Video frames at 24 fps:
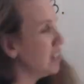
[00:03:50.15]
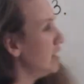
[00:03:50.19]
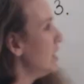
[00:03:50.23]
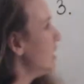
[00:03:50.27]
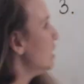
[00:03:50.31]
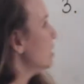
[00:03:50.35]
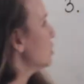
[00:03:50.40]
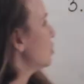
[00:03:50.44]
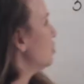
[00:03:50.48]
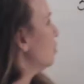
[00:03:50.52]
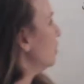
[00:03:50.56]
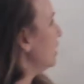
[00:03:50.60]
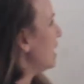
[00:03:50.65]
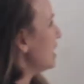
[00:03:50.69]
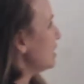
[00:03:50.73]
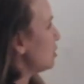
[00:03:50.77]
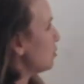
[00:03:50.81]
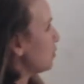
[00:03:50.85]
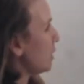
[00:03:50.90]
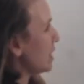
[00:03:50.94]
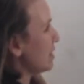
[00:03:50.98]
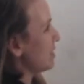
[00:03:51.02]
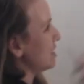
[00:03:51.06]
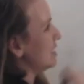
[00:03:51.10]
So let's
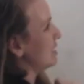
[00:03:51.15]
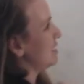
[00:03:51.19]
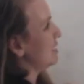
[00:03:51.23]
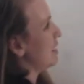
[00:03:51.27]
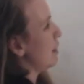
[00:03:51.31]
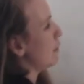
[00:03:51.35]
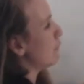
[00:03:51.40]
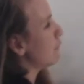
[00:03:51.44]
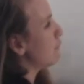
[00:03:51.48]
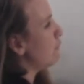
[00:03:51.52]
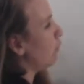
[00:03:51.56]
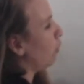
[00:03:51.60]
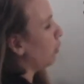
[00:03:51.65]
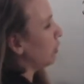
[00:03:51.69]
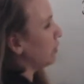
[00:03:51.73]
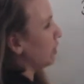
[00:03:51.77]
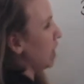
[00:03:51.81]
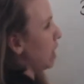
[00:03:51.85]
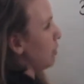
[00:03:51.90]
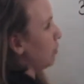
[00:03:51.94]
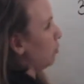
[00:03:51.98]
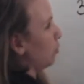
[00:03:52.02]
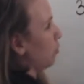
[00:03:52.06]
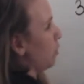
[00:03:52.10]
write this down. 4
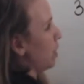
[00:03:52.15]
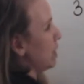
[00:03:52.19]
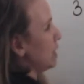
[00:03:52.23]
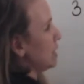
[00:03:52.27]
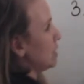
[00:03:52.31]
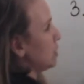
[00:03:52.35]
times 1 is